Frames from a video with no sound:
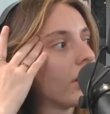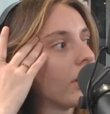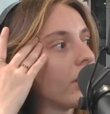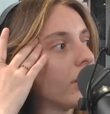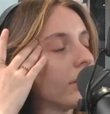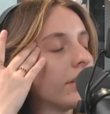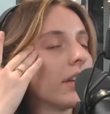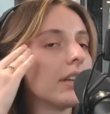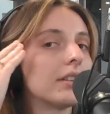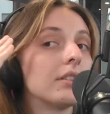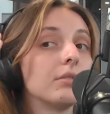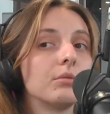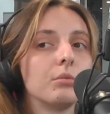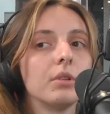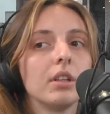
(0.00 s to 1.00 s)

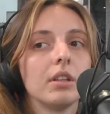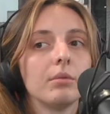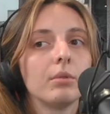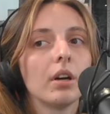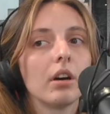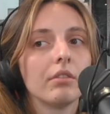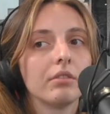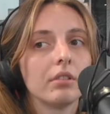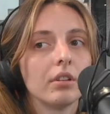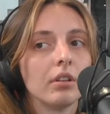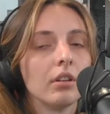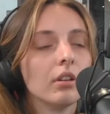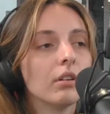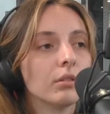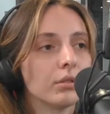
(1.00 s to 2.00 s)
We have a
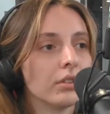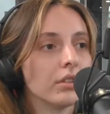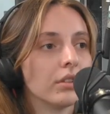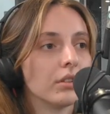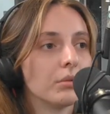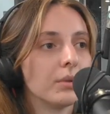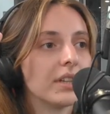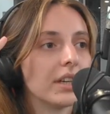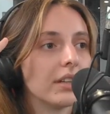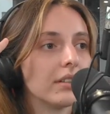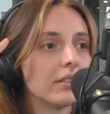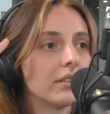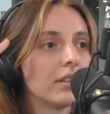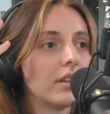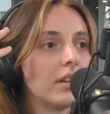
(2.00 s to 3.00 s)
long
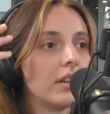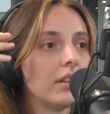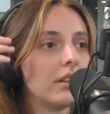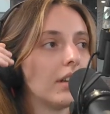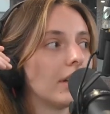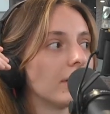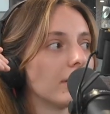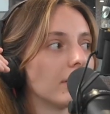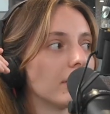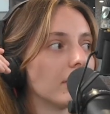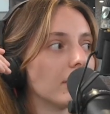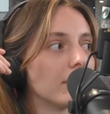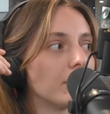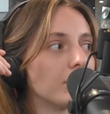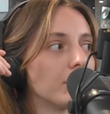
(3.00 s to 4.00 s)
weekend.
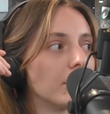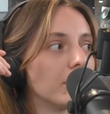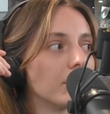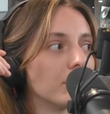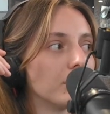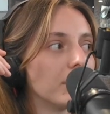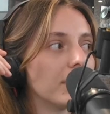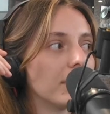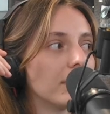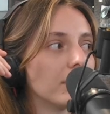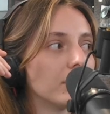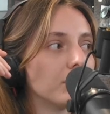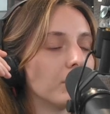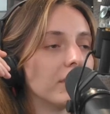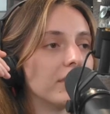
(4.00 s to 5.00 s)
We're on weekend
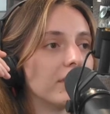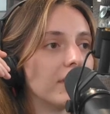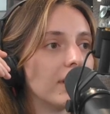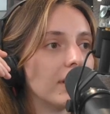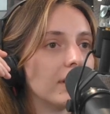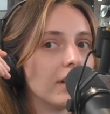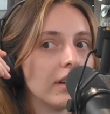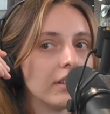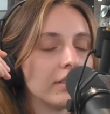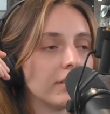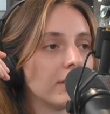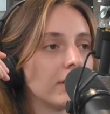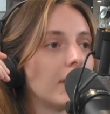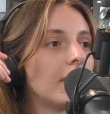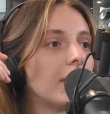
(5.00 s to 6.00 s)
on Wednesday night,
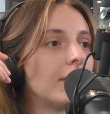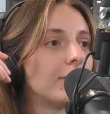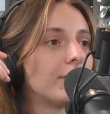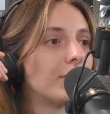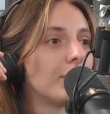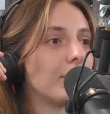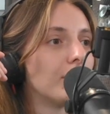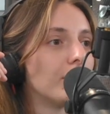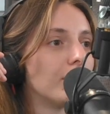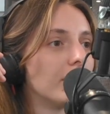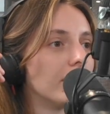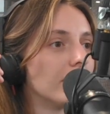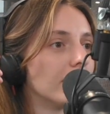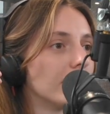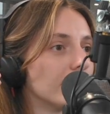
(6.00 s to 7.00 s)

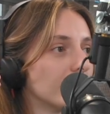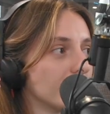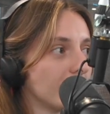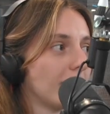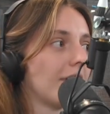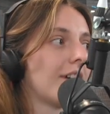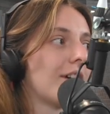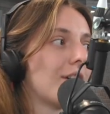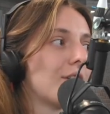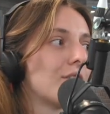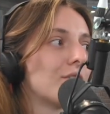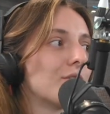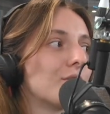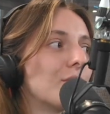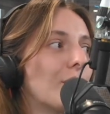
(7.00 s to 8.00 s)
so
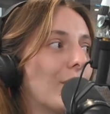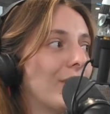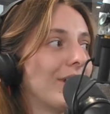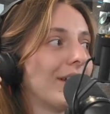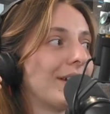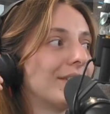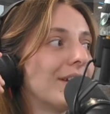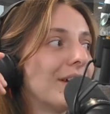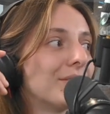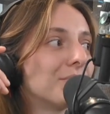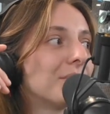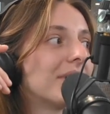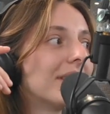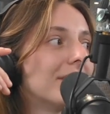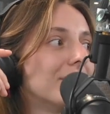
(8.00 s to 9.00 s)
like that we
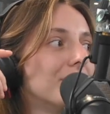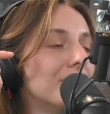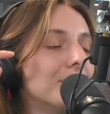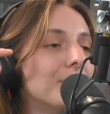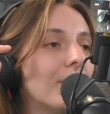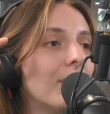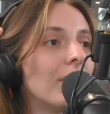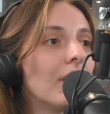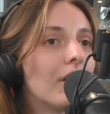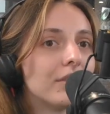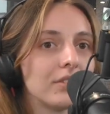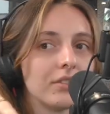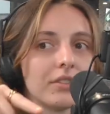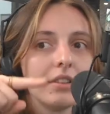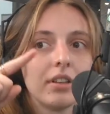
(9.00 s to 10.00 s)
can do a
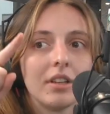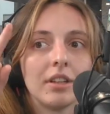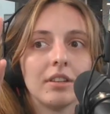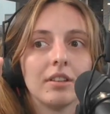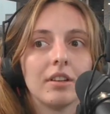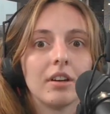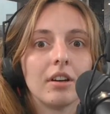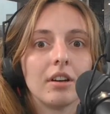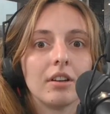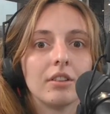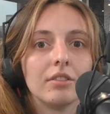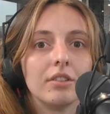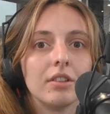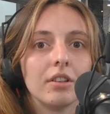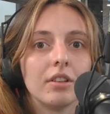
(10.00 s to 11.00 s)
lot in
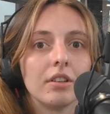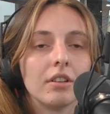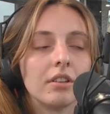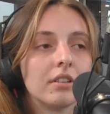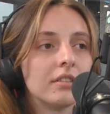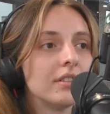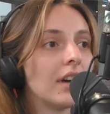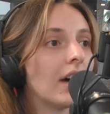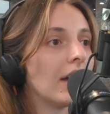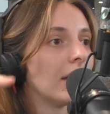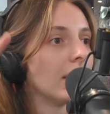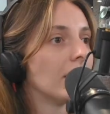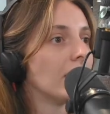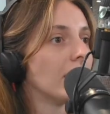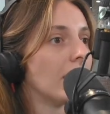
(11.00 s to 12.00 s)
the
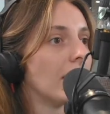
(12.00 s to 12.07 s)
island.